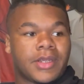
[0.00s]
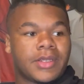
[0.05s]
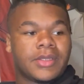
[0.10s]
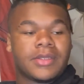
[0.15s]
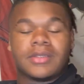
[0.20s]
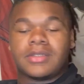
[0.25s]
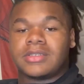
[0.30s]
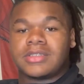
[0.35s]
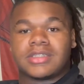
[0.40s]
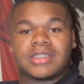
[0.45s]

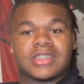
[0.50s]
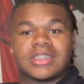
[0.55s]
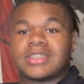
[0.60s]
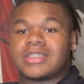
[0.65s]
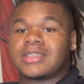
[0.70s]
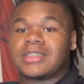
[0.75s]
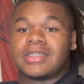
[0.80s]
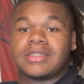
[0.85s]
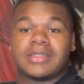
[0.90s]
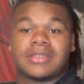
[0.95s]
It's
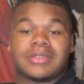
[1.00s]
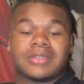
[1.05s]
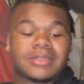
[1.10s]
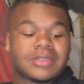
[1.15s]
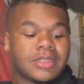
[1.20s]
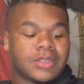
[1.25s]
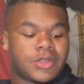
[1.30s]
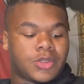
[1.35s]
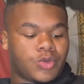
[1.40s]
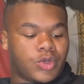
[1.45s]
just the
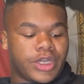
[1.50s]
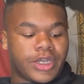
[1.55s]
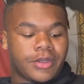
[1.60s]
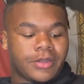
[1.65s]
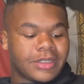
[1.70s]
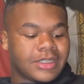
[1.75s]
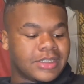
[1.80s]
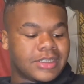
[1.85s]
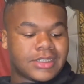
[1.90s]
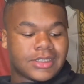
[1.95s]
thrill
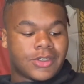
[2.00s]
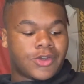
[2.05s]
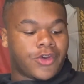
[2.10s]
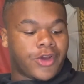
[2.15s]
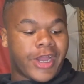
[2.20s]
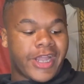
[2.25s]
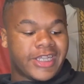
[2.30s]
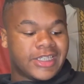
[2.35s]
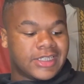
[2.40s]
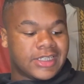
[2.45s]
is
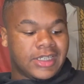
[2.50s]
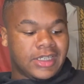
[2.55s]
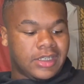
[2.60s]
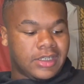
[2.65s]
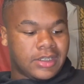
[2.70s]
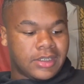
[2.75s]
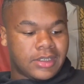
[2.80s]
crazy.